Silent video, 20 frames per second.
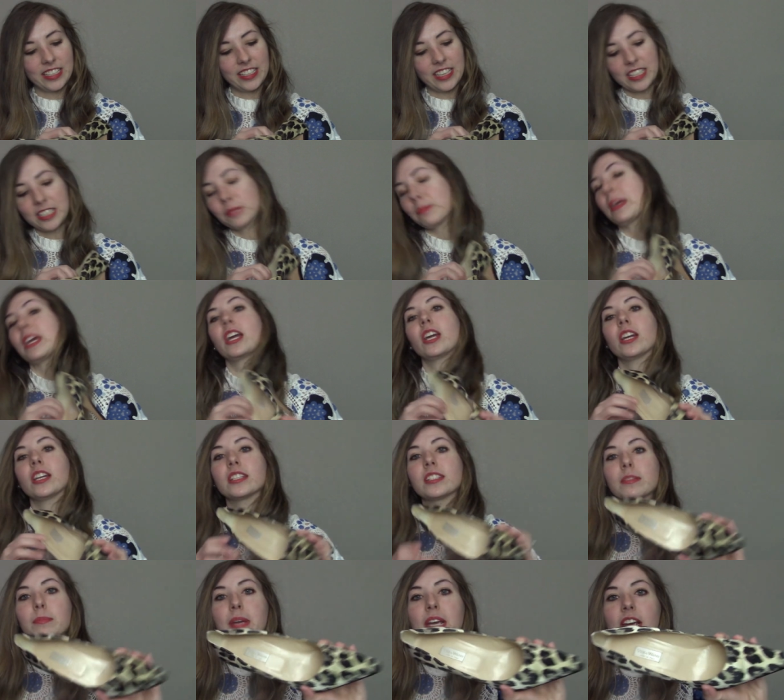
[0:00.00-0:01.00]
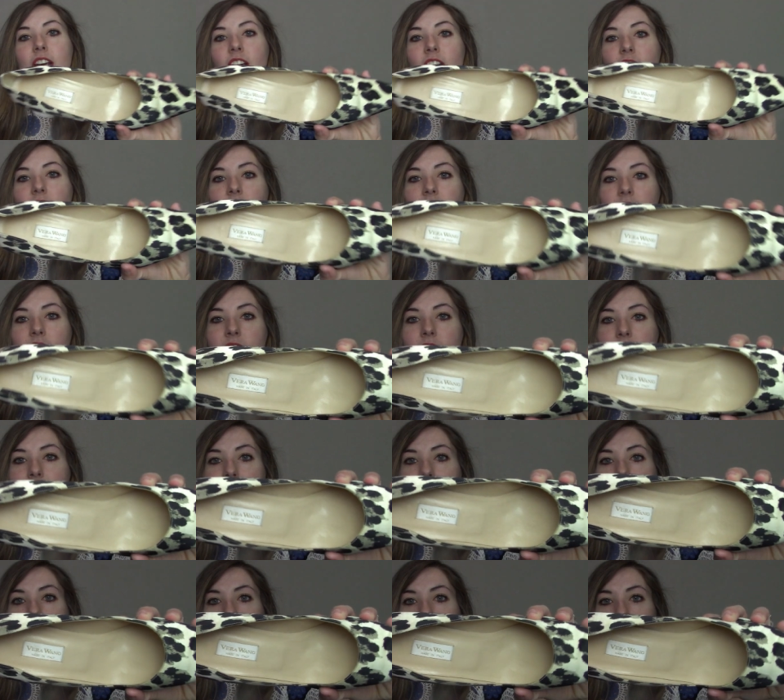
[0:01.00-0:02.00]
next pair is a pair of
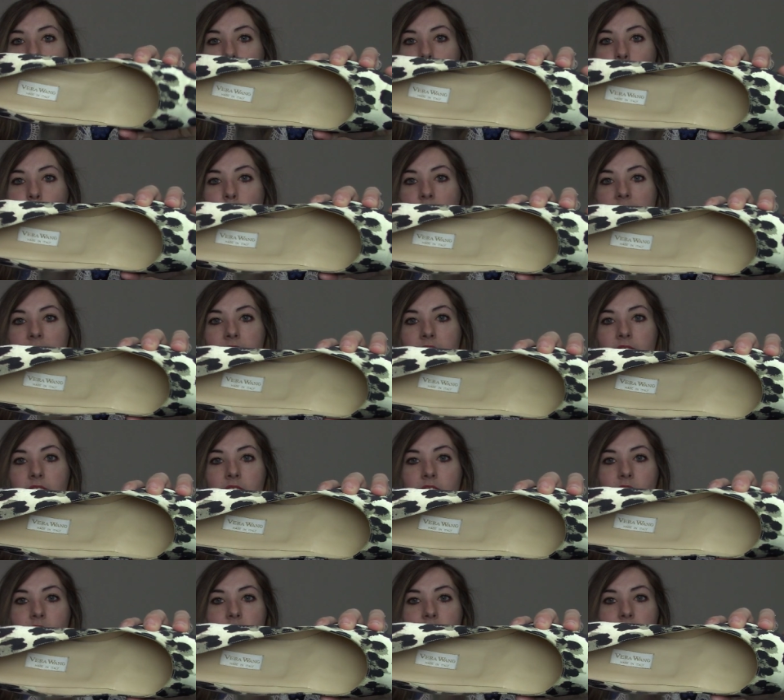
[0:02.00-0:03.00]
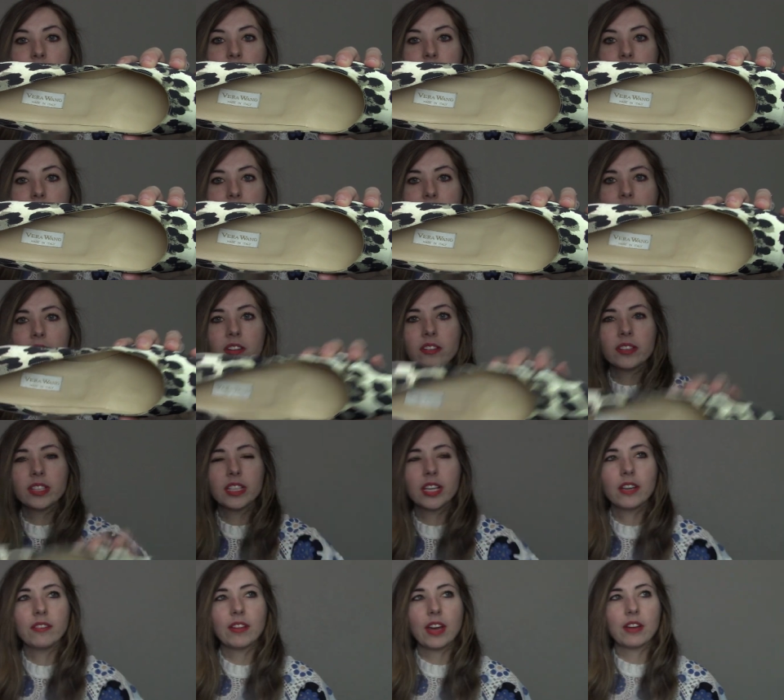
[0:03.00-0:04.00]
Vera Wang shoes. I don't
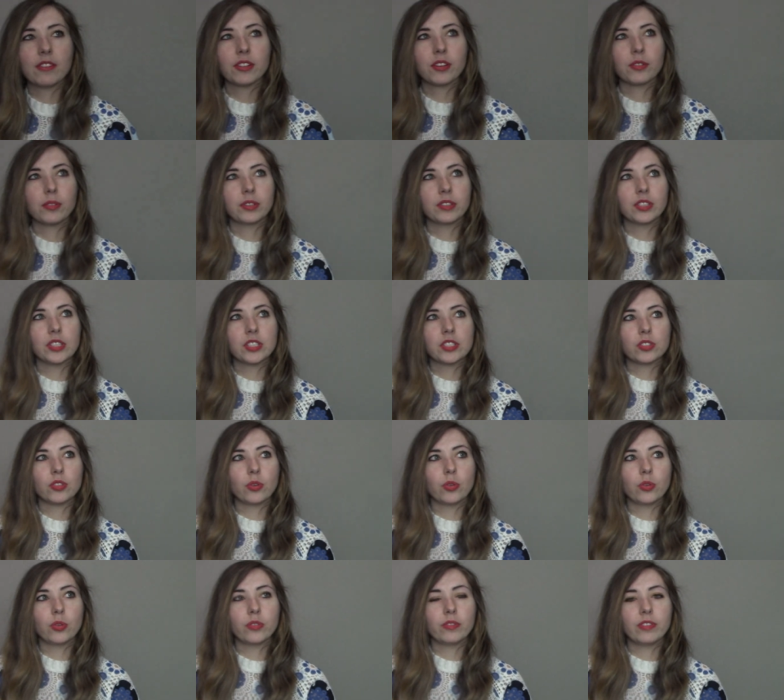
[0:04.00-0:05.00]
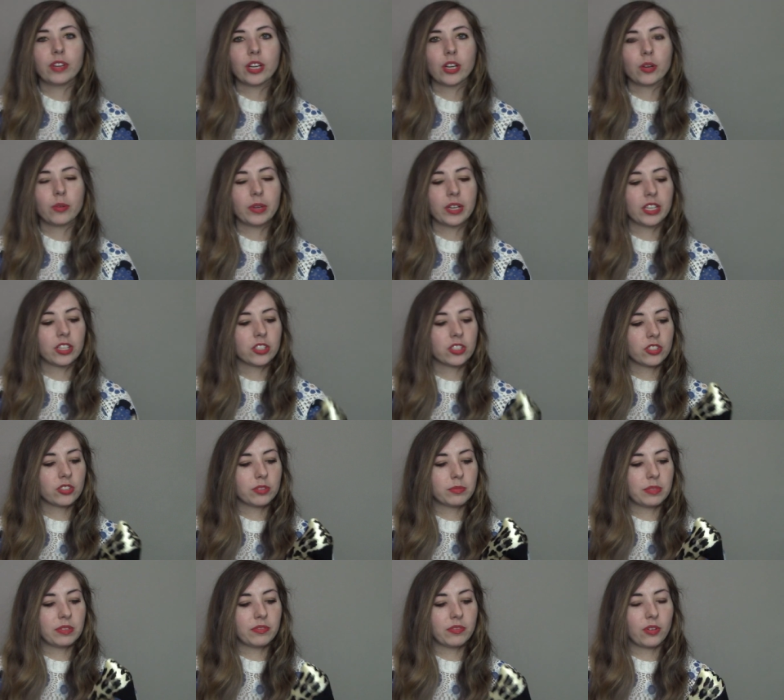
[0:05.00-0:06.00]
think I've ever really sold Vera Wang
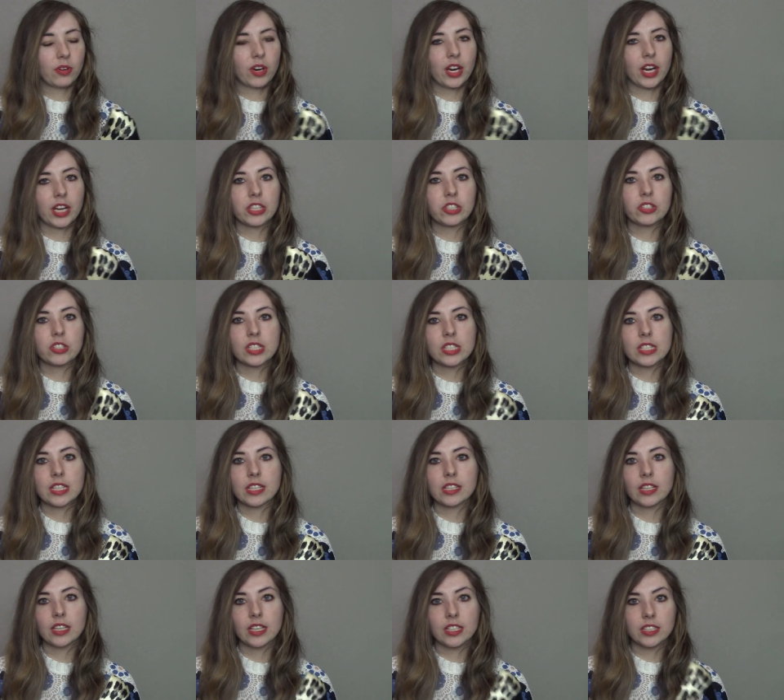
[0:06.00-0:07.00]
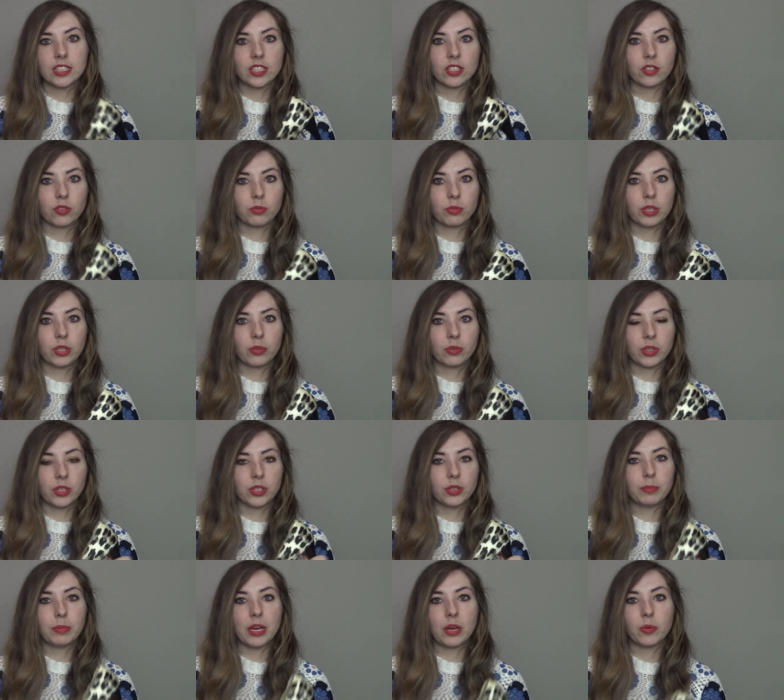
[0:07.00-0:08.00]
shoes before. I used to send it into the Real
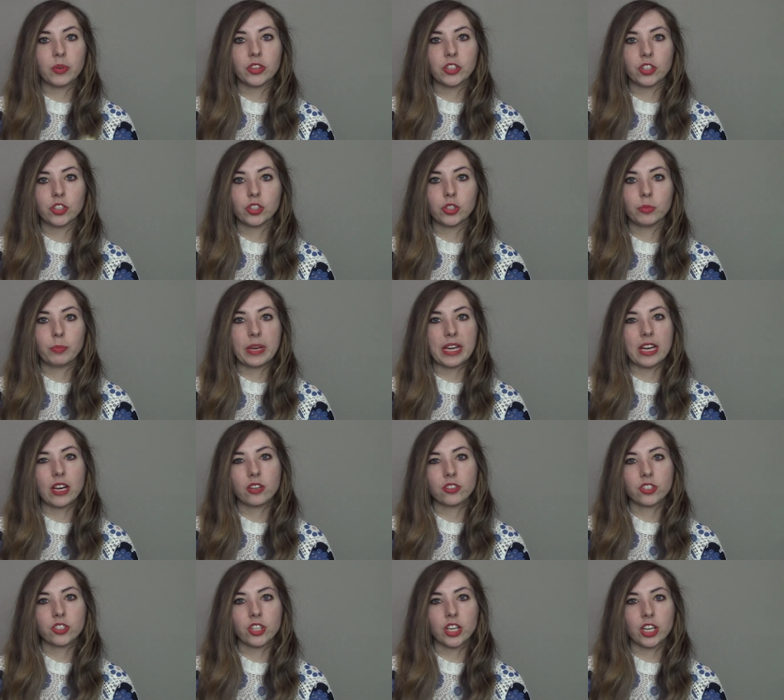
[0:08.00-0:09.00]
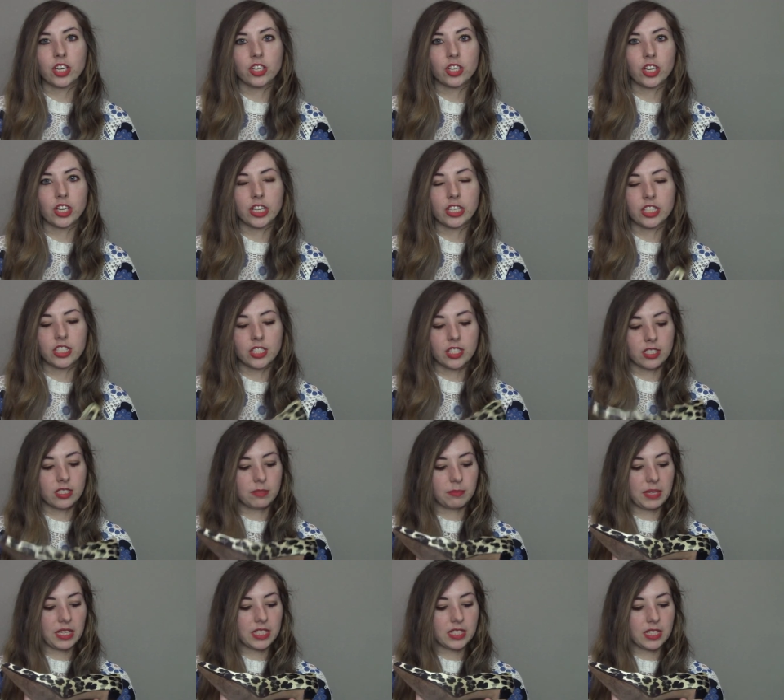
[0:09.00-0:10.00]
Real, but with their new payout structure, it just
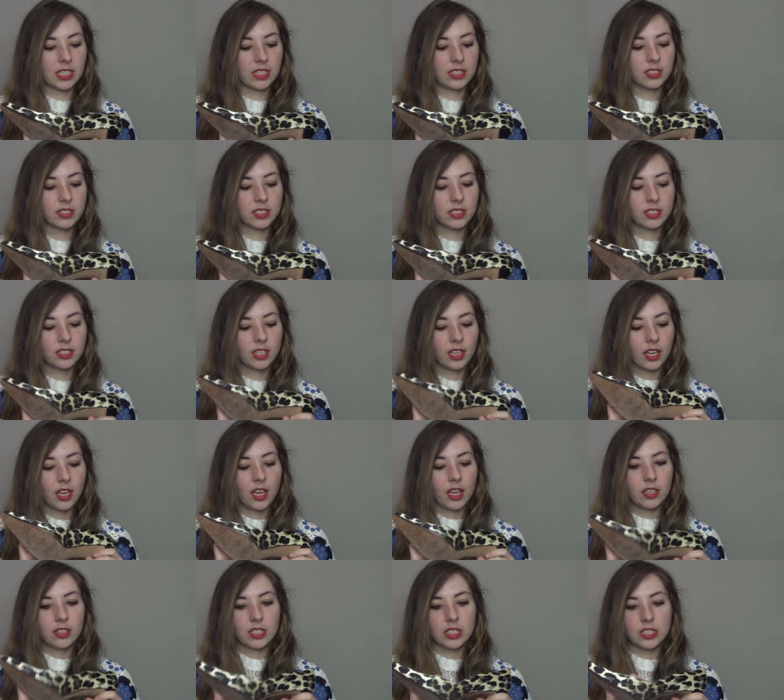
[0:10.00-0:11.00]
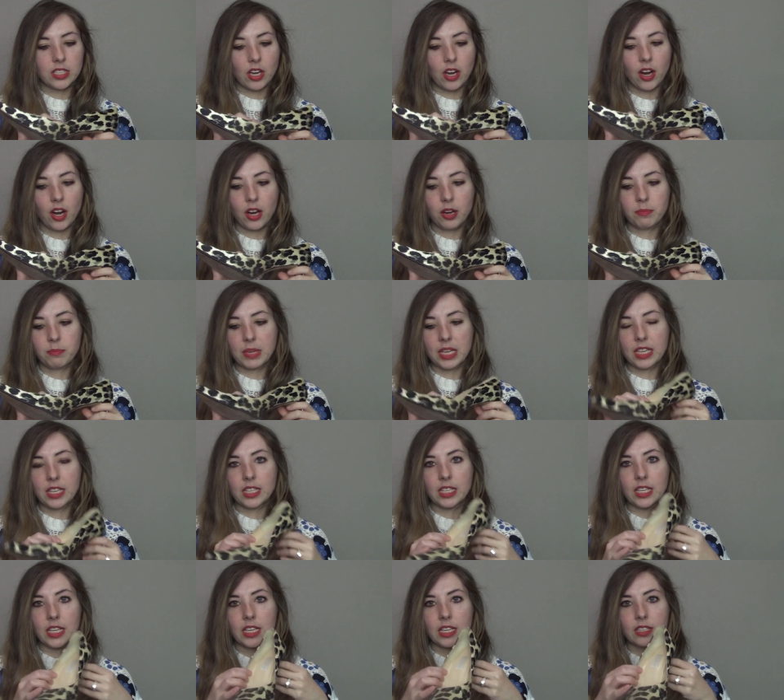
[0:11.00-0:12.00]
doesn't make sense. These are made
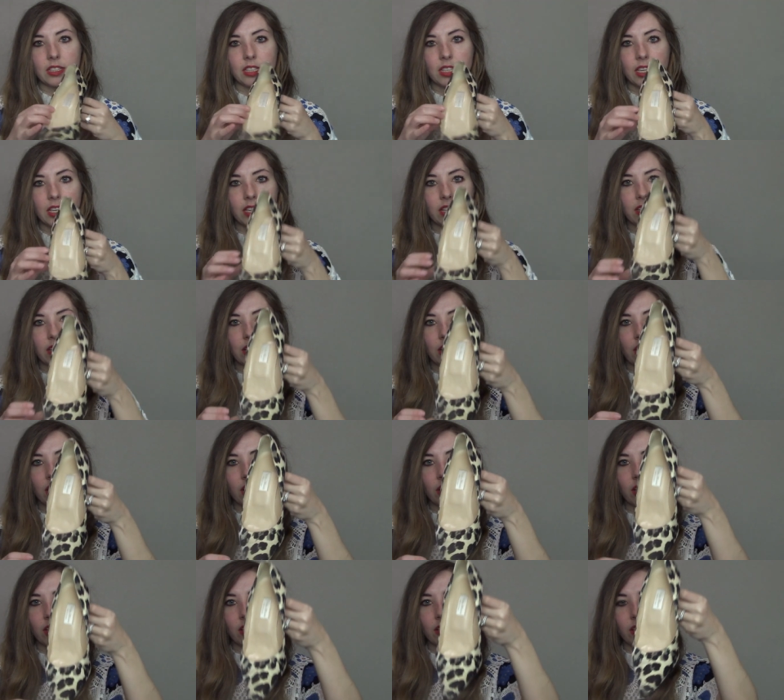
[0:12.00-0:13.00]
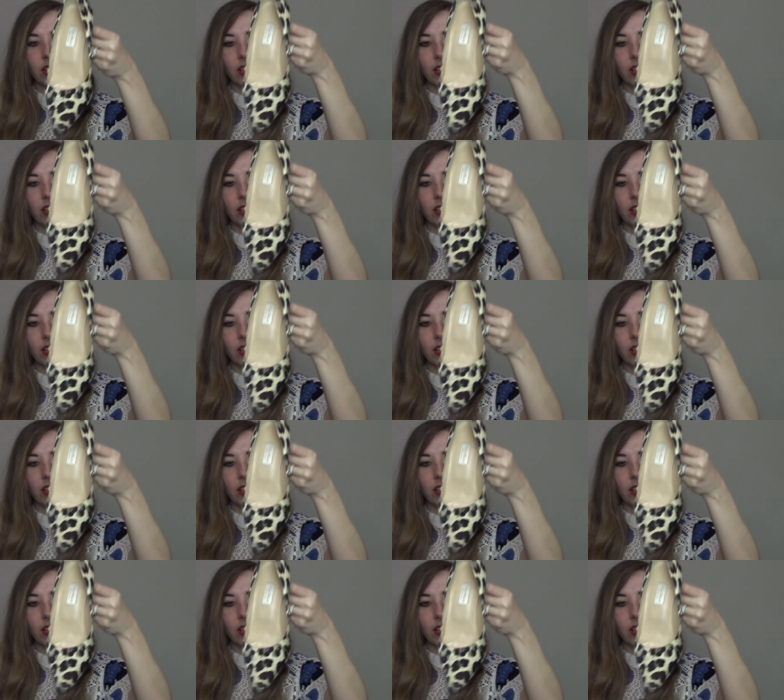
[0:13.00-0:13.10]
in Italy. They're